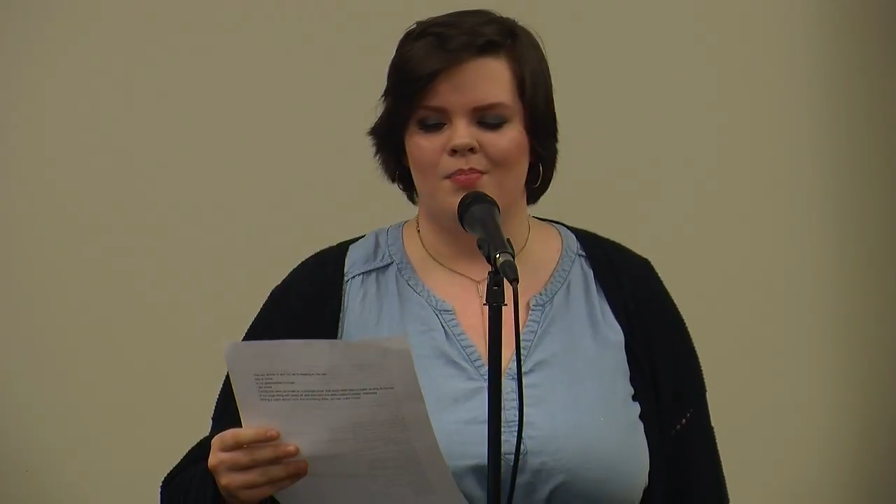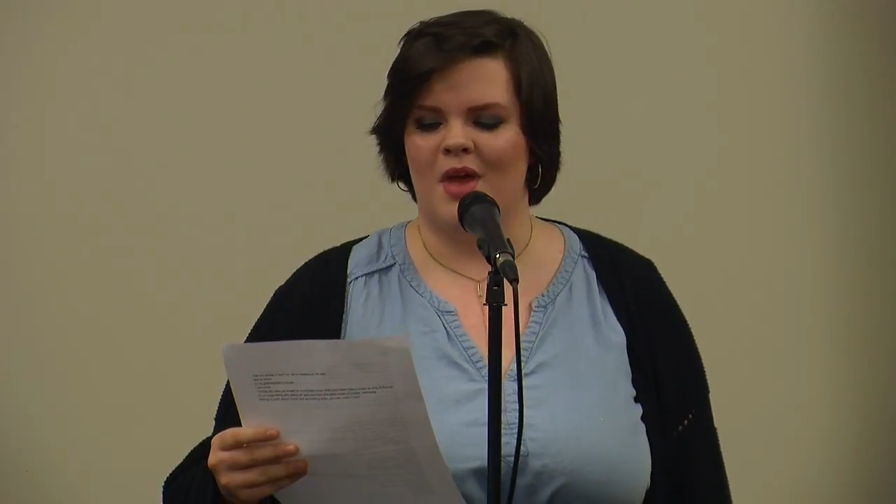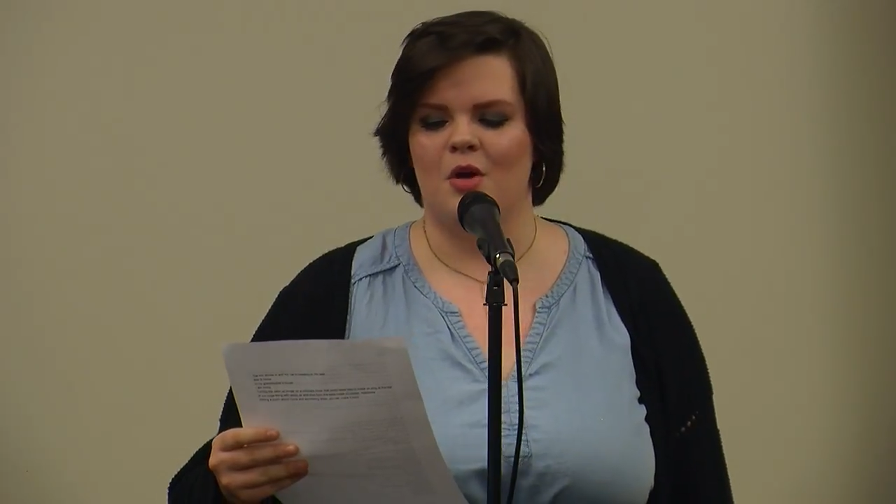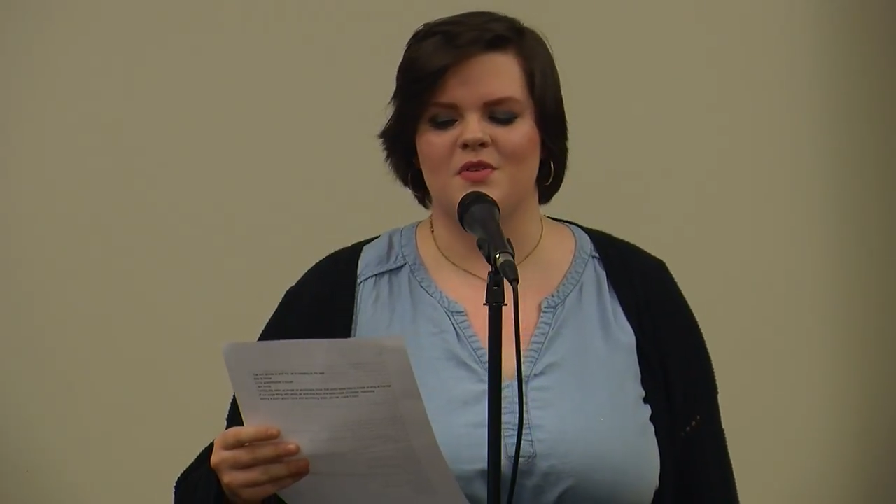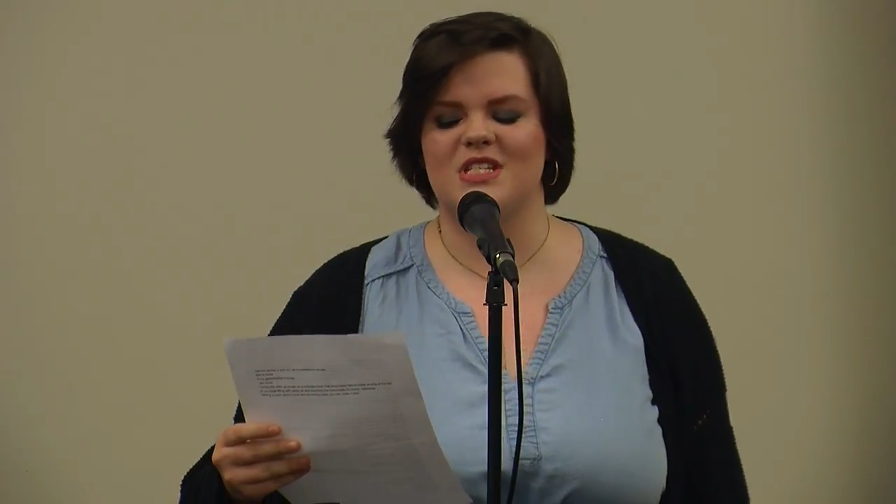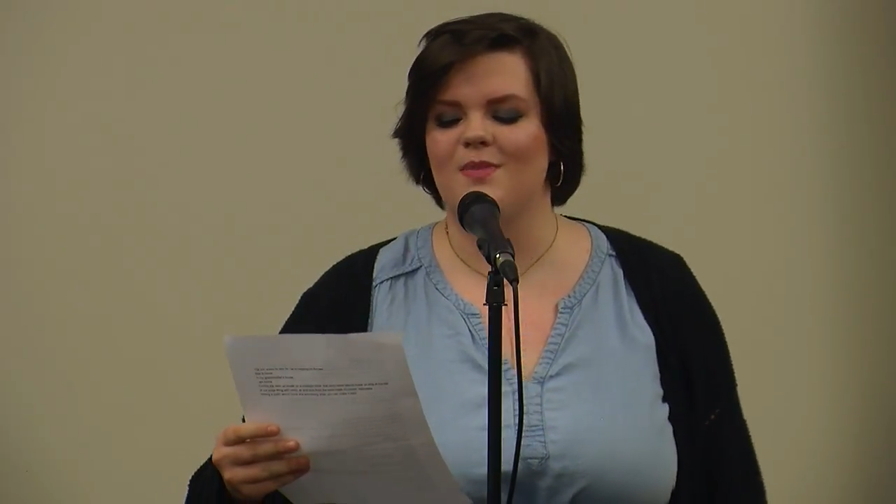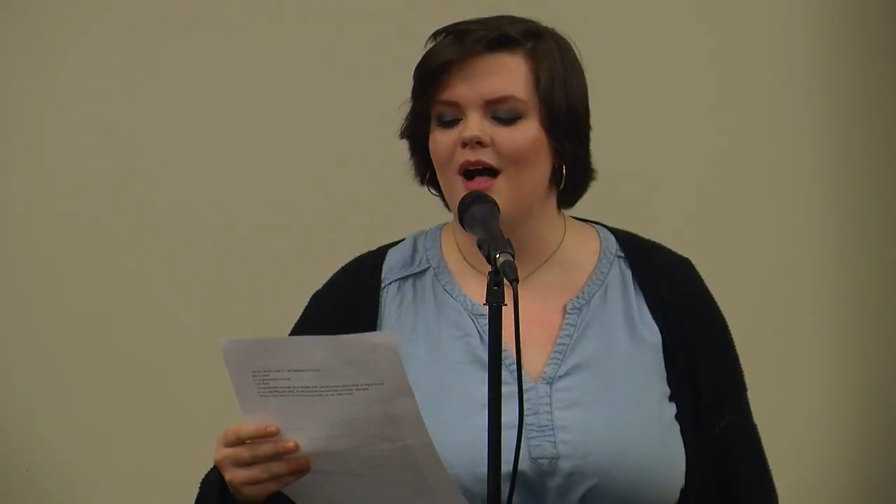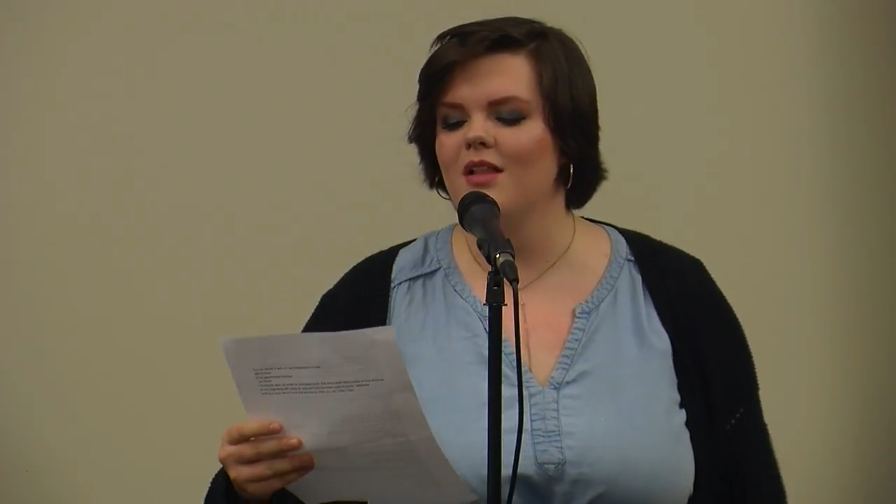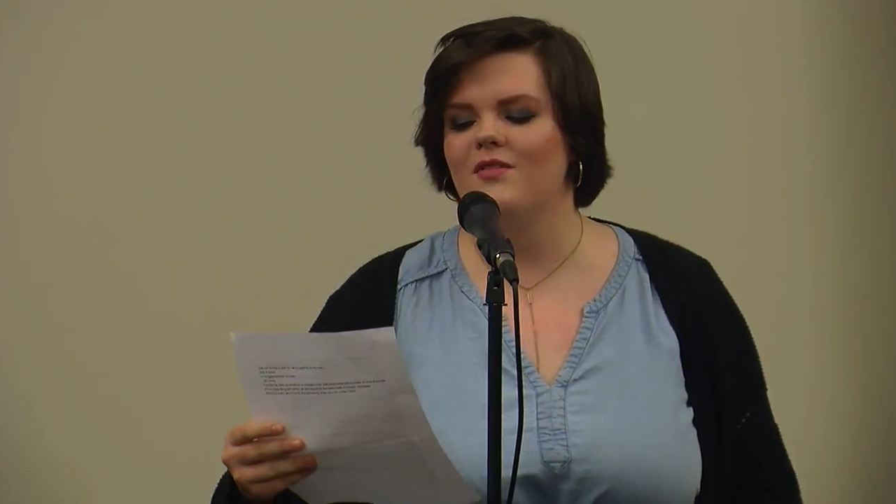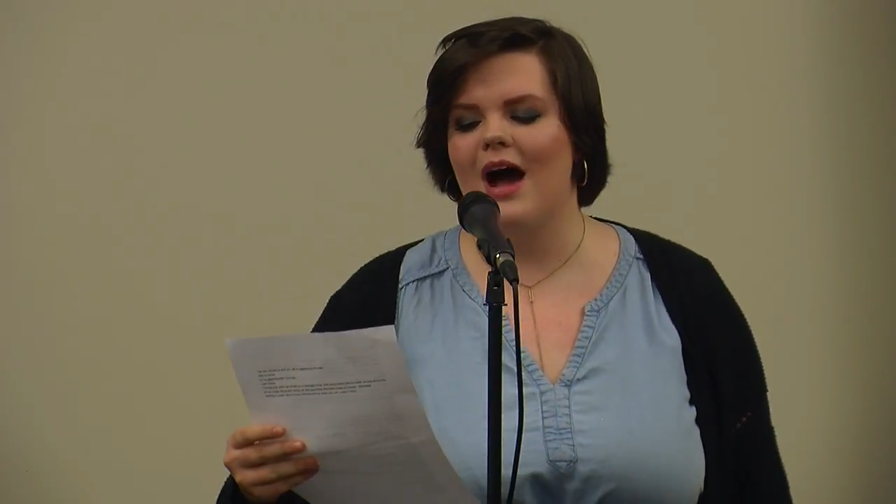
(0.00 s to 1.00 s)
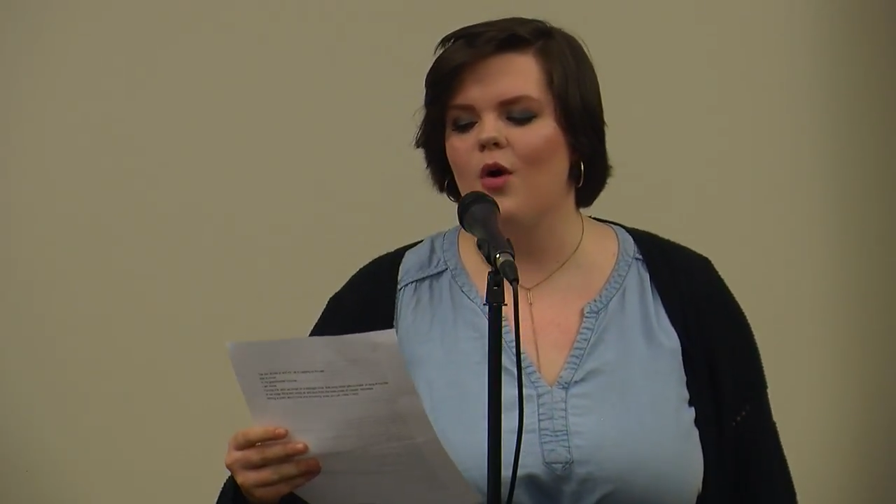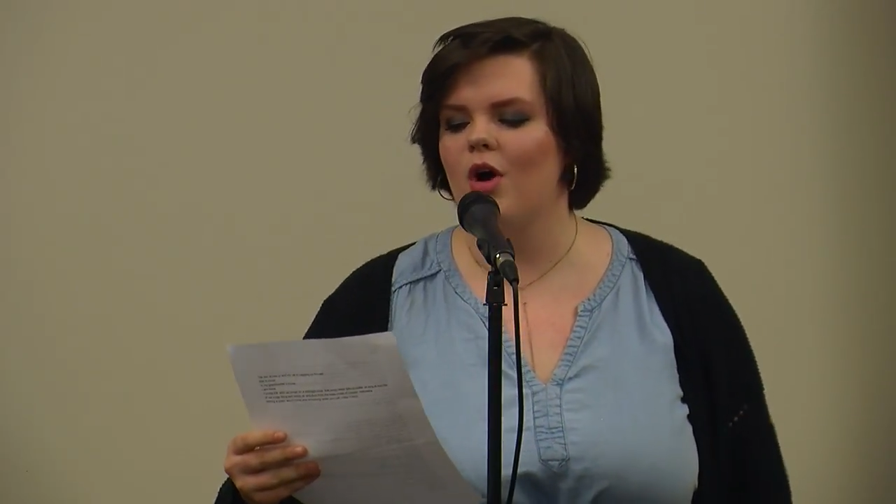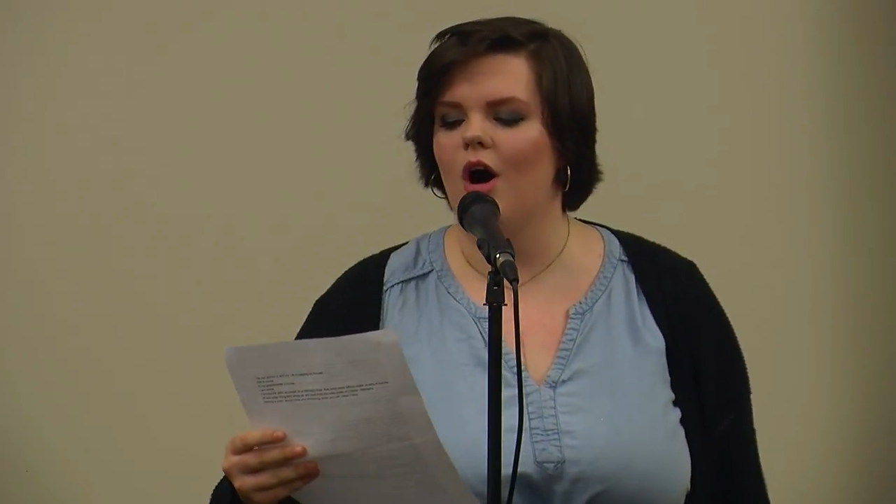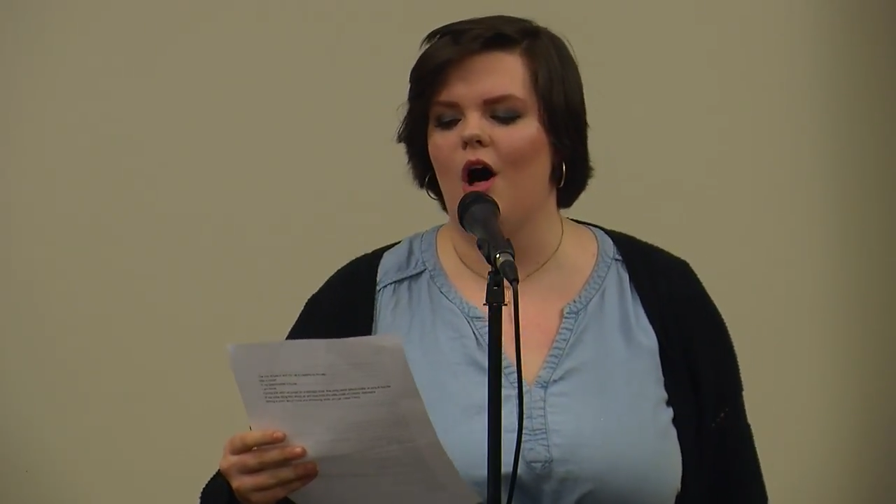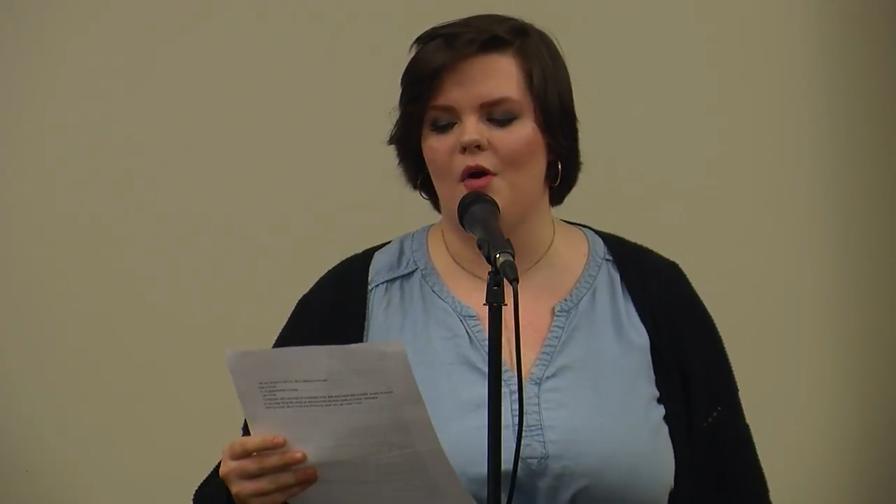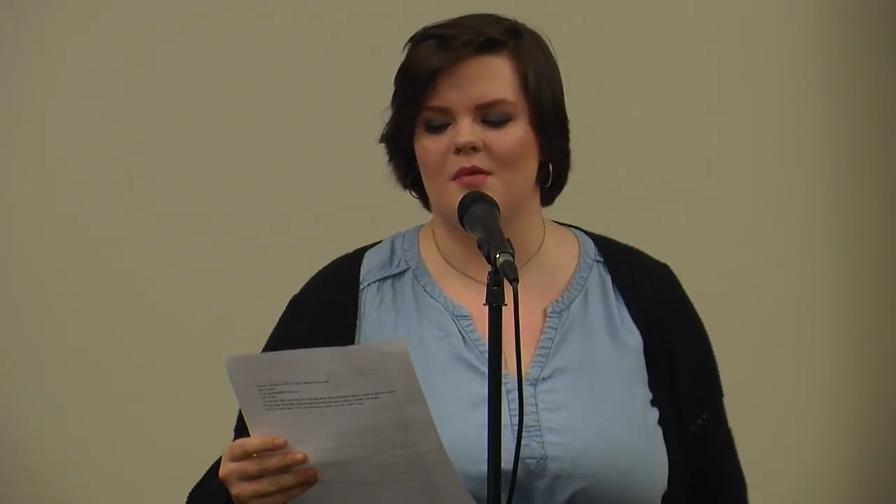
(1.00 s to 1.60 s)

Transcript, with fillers: I know the smell of alcohol